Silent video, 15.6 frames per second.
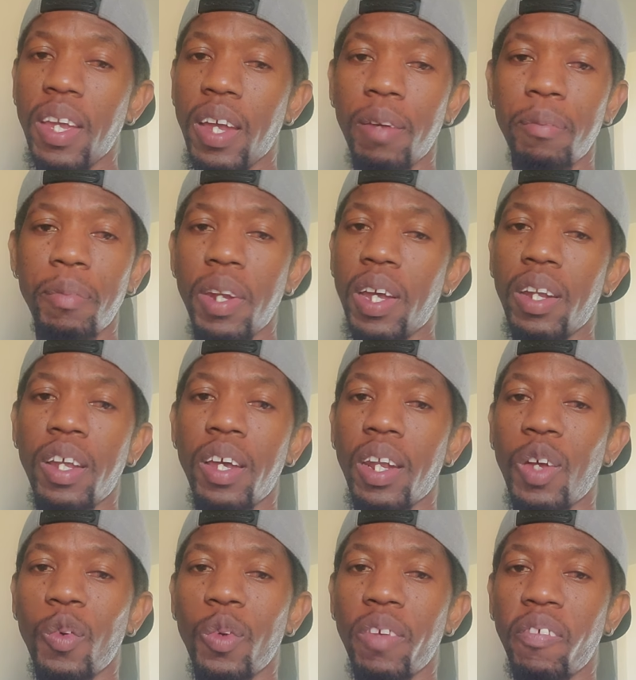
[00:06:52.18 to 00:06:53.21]
can't me not know
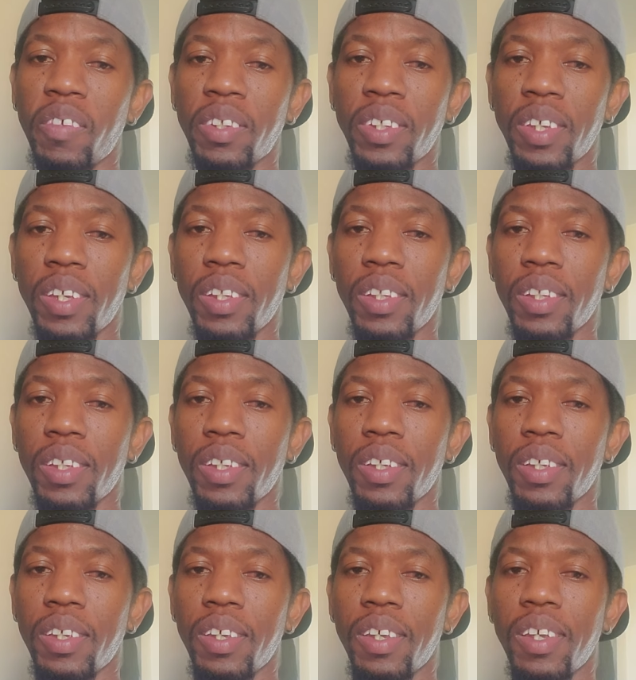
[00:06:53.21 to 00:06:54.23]
other way if you say it
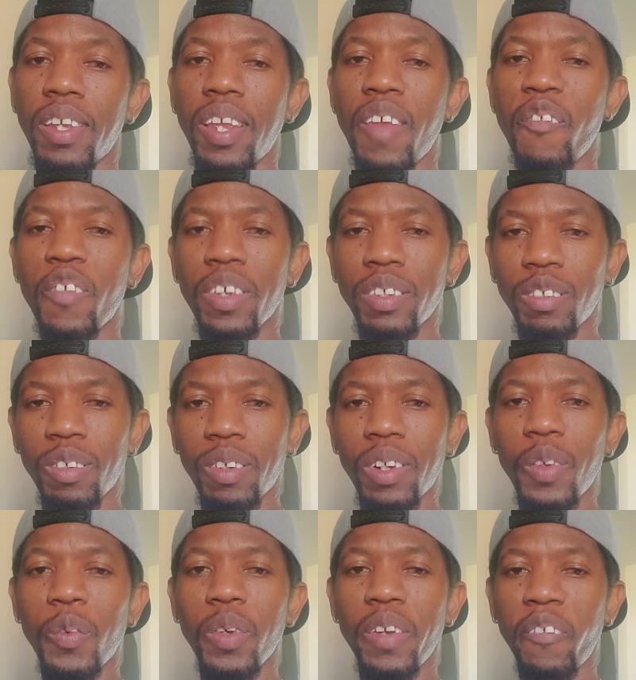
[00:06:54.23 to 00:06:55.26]
if you
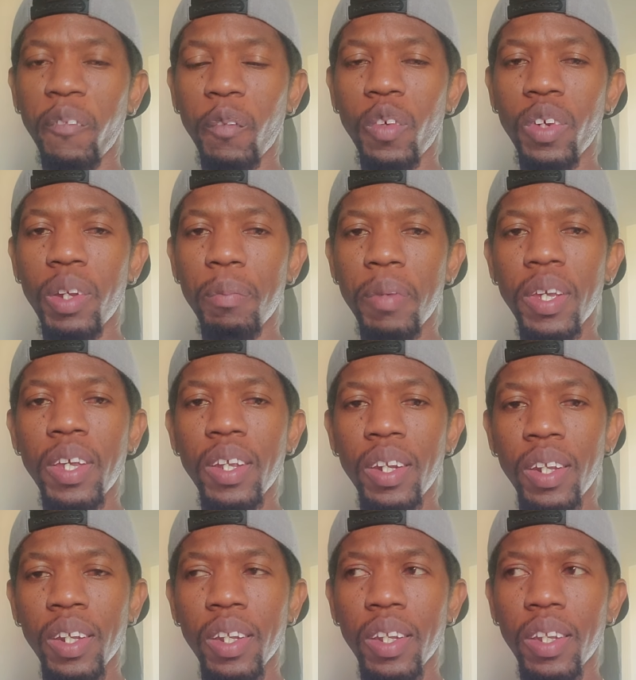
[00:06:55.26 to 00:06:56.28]
struggle with the, with the
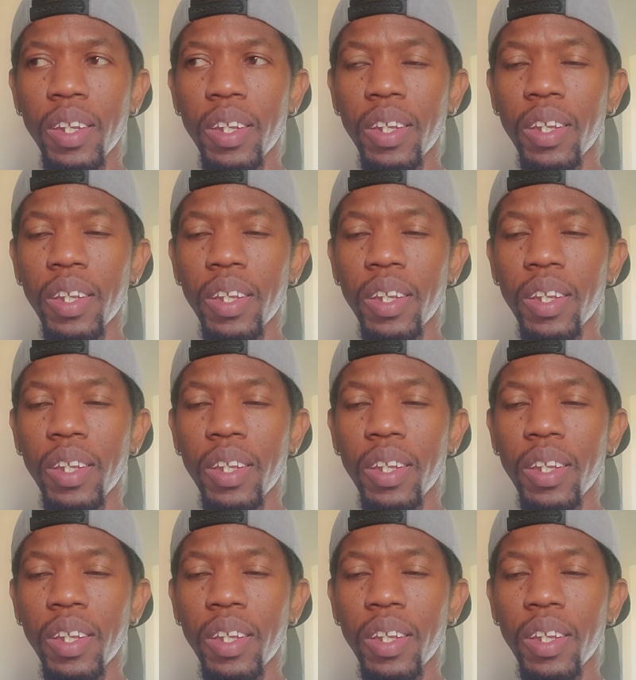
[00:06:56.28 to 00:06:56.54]
beginning